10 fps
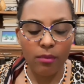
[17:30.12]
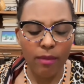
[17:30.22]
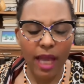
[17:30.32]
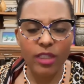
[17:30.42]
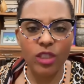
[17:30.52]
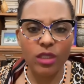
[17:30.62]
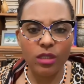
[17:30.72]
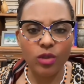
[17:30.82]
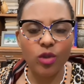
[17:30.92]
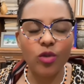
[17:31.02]
Imagine
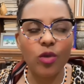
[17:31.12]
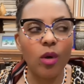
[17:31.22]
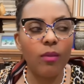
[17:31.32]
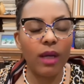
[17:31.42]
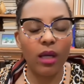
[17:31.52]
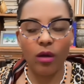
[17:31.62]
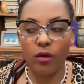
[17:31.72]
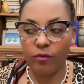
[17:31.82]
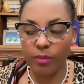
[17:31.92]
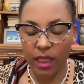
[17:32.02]
the trauma
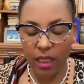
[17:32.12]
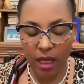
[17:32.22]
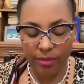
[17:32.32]
of being